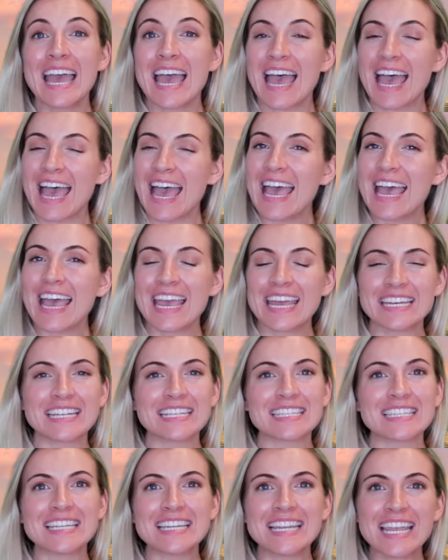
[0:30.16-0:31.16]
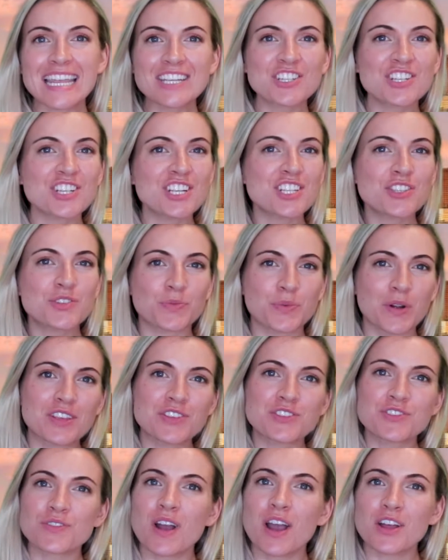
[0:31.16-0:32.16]
And as nation's
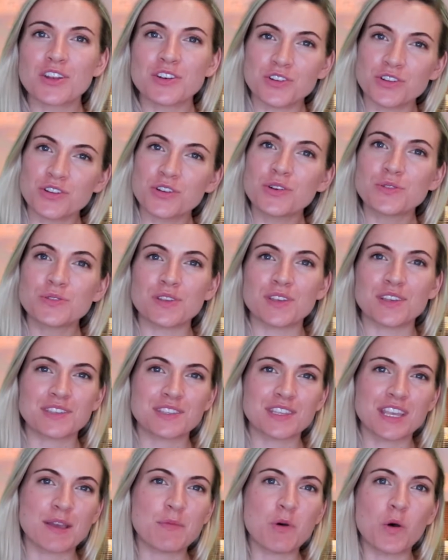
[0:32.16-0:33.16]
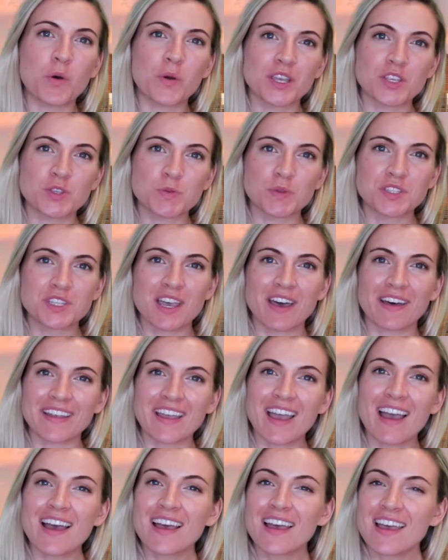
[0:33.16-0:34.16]
restaurant news is, Sam Okus will tell
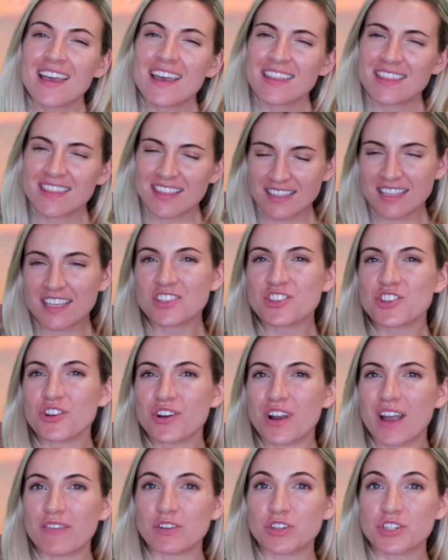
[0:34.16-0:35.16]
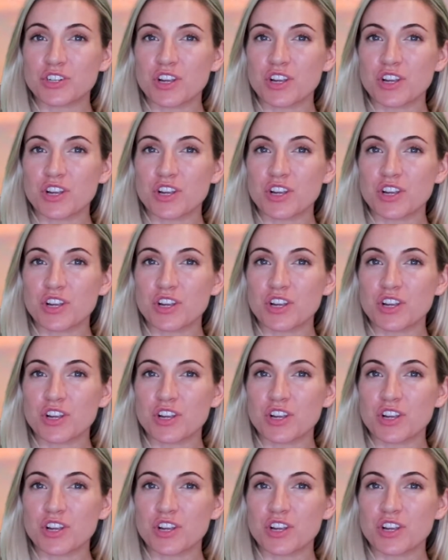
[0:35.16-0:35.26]
you, this isn't your average